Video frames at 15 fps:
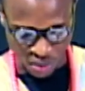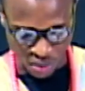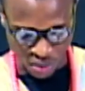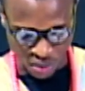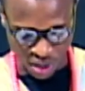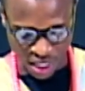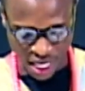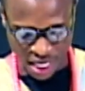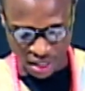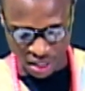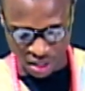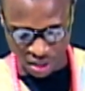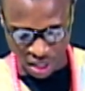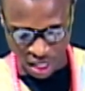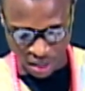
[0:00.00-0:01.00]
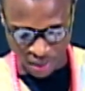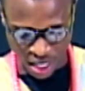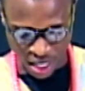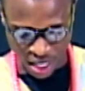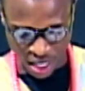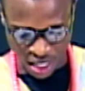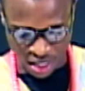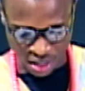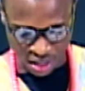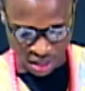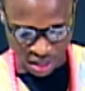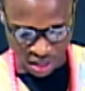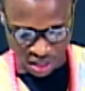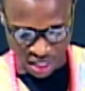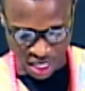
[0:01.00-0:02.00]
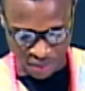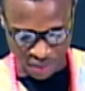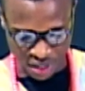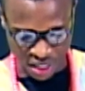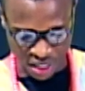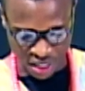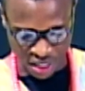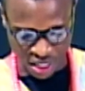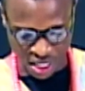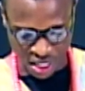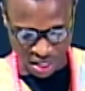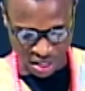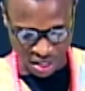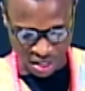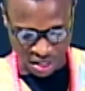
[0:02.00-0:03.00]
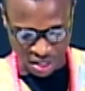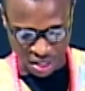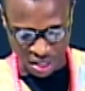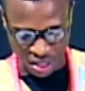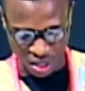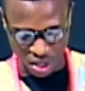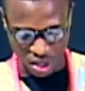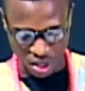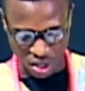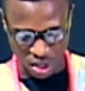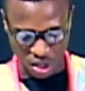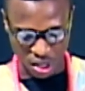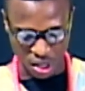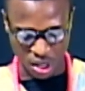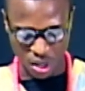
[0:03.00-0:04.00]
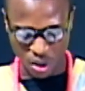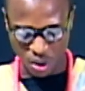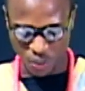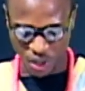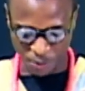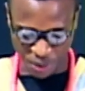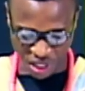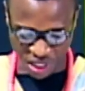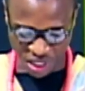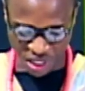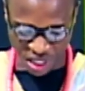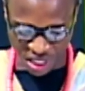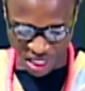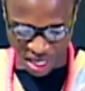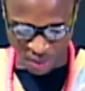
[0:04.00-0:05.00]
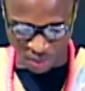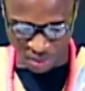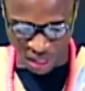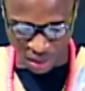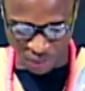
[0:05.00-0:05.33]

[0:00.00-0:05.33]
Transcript: We get this other one, it tell we say, with picking them,